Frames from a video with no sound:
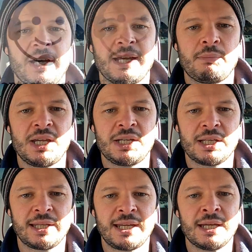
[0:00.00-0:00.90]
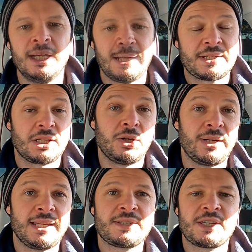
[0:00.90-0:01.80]
buy immediately. As a
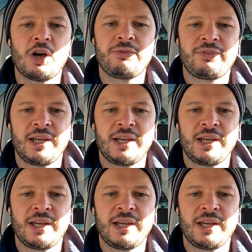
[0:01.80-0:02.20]
unit itself,